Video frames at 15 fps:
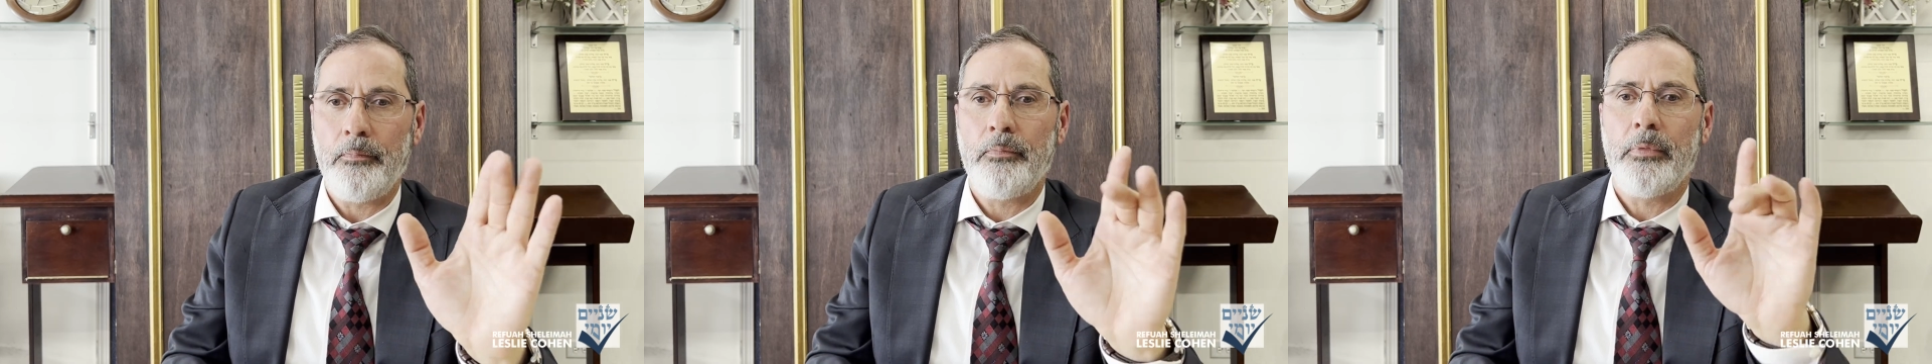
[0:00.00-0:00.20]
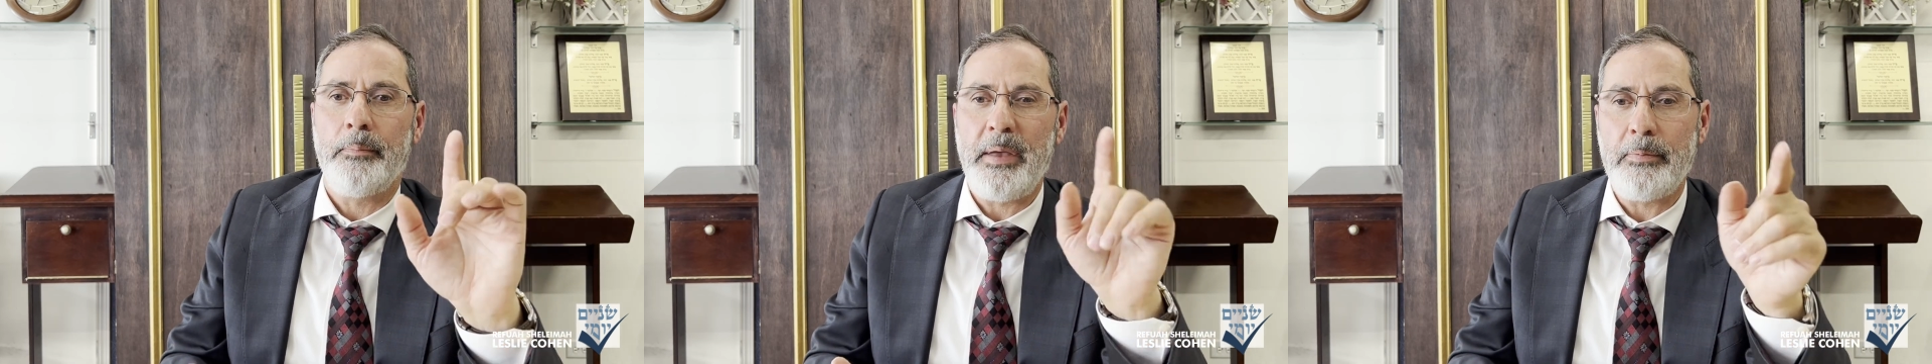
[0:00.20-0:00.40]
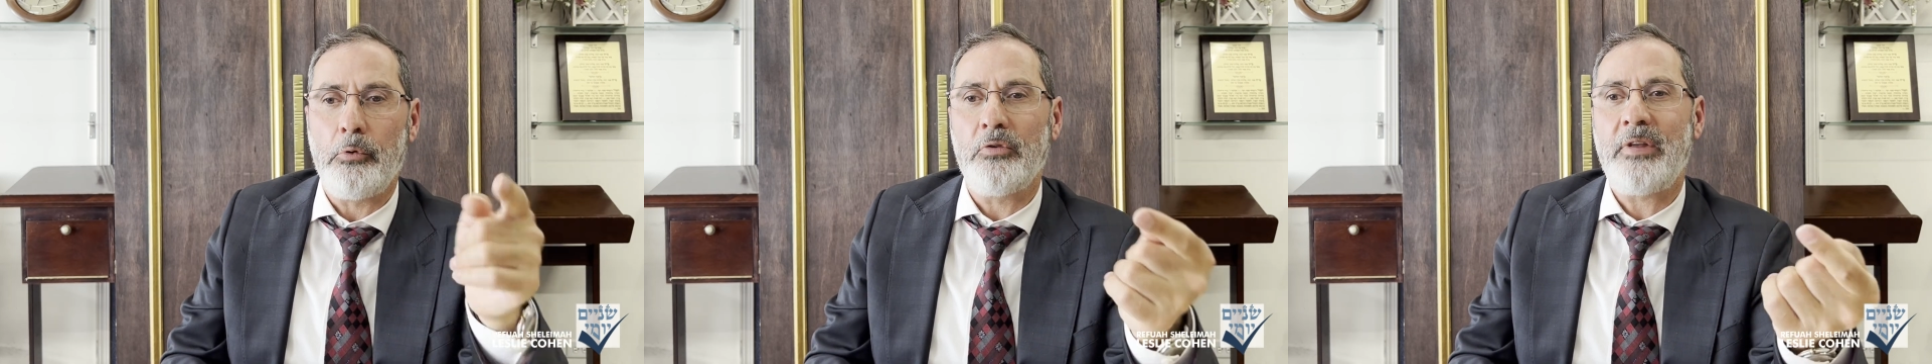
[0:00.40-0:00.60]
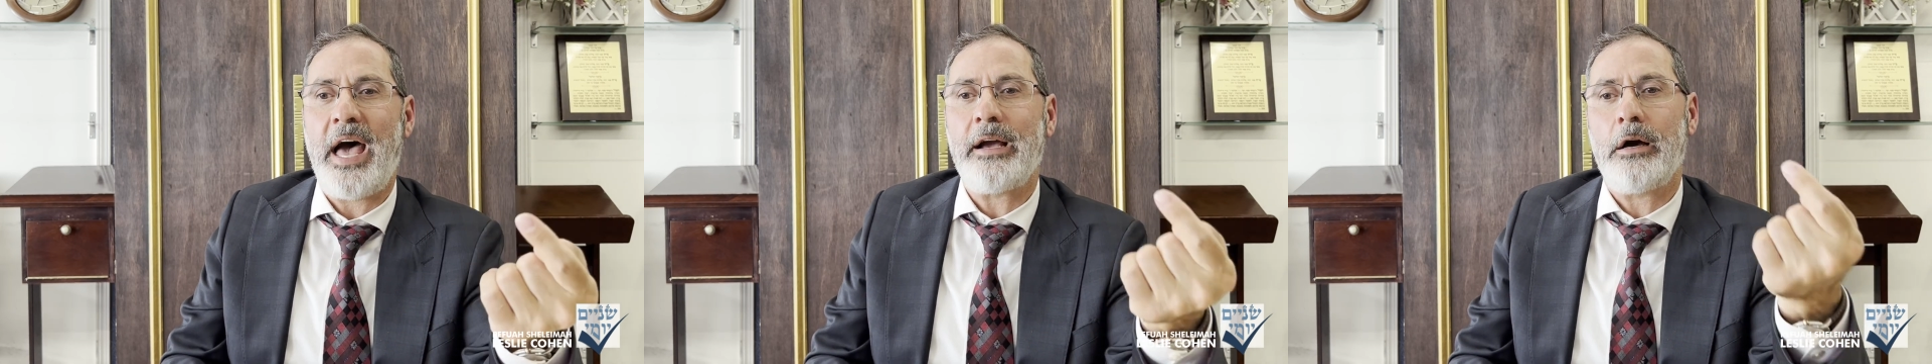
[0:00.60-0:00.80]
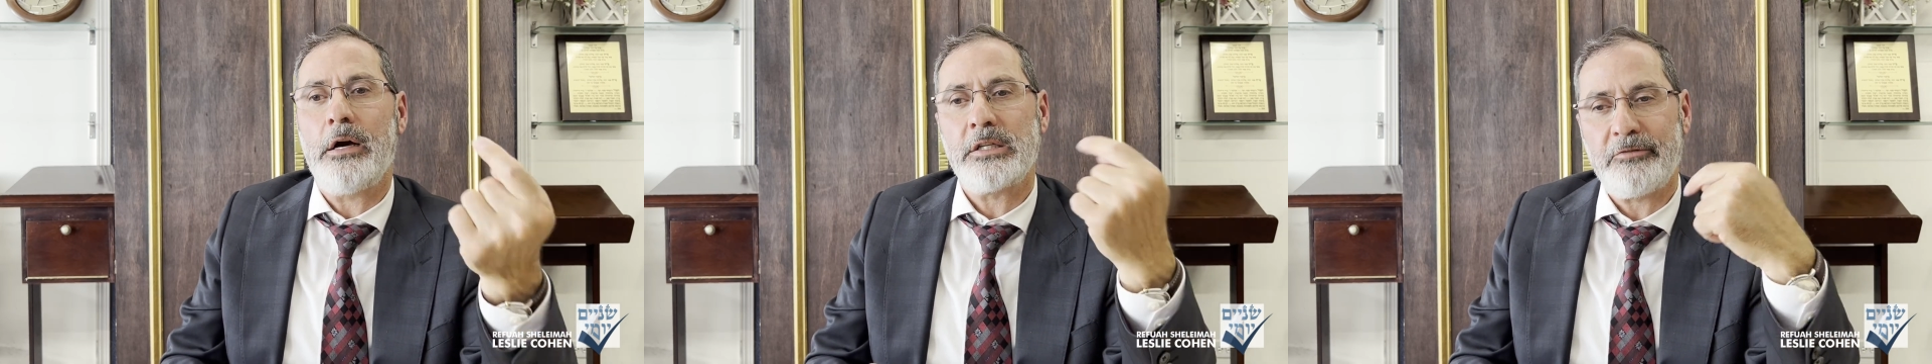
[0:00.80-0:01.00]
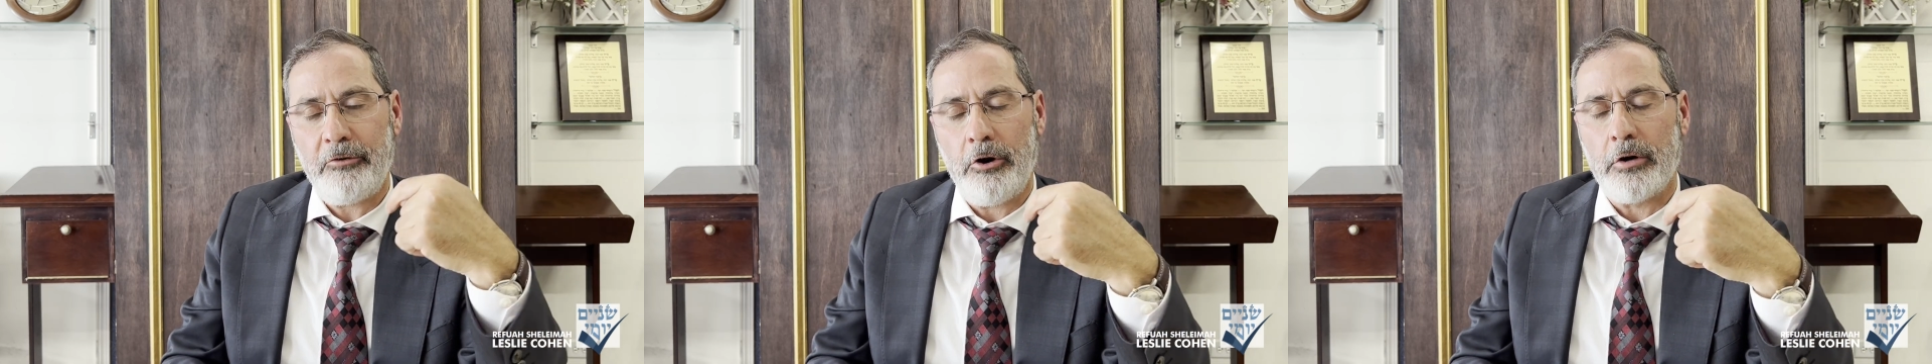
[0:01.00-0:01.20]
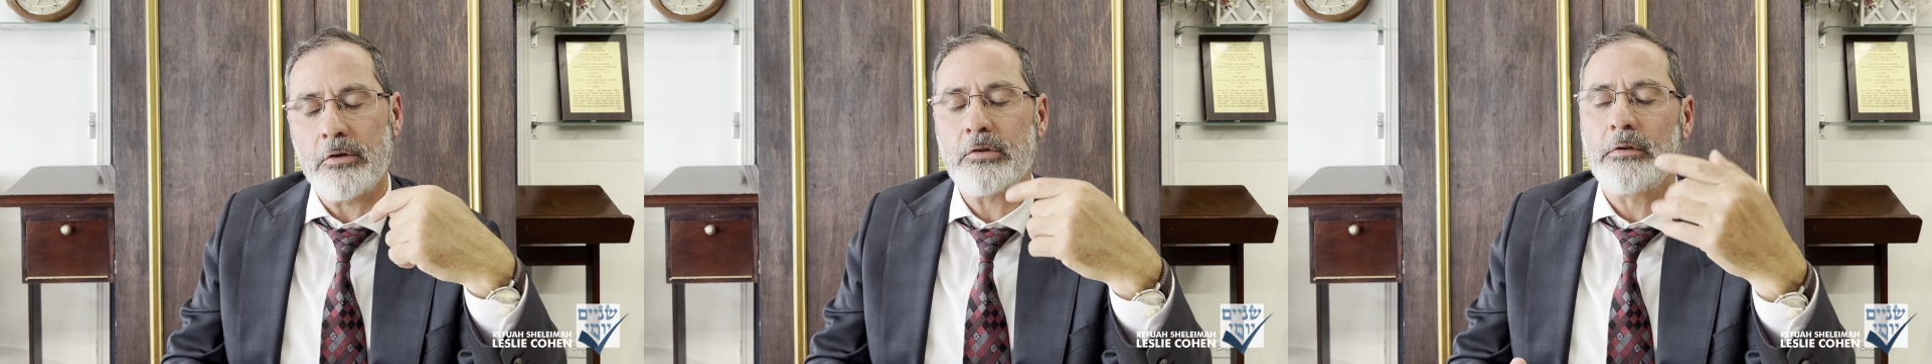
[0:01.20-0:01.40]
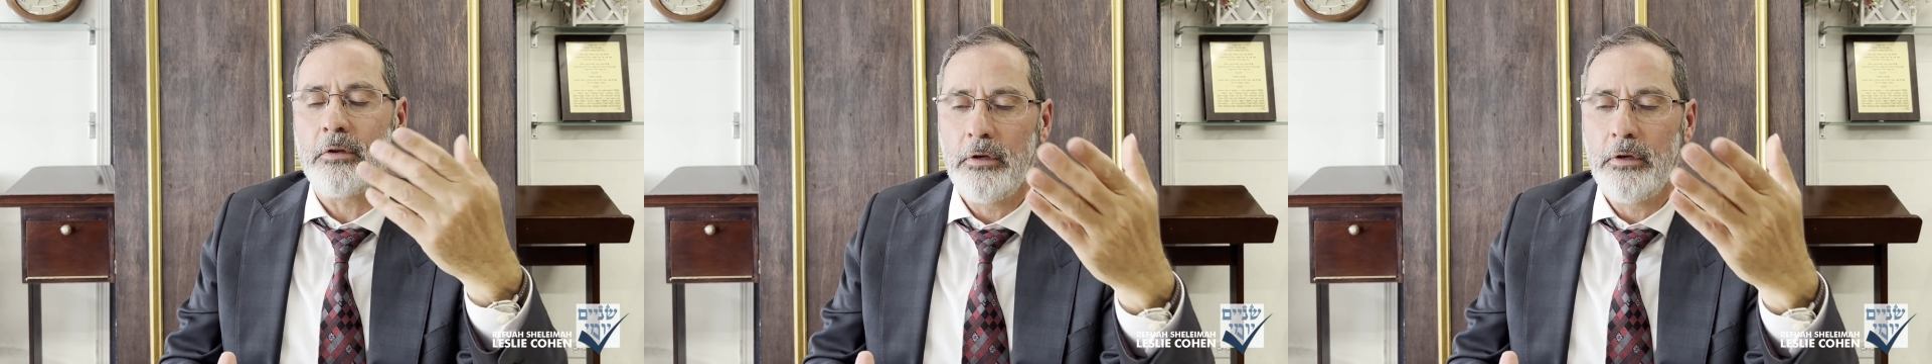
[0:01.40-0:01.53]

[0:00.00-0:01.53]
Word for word: The people attack us first,